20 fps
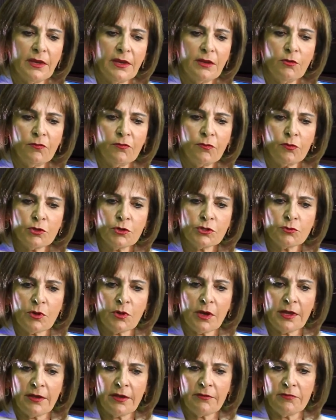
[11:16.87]
Then, of
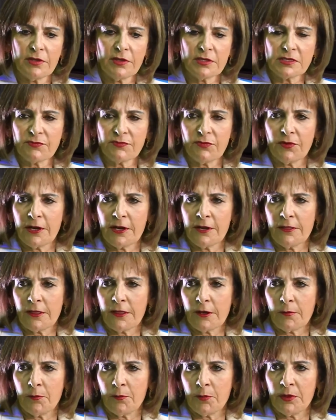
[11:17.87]
course, I have this
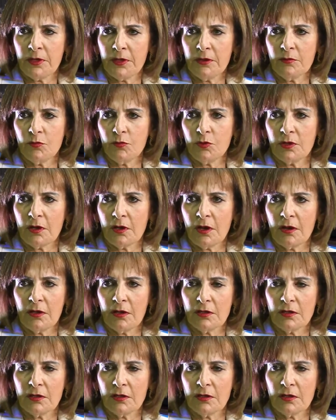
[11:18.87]
philanthropy.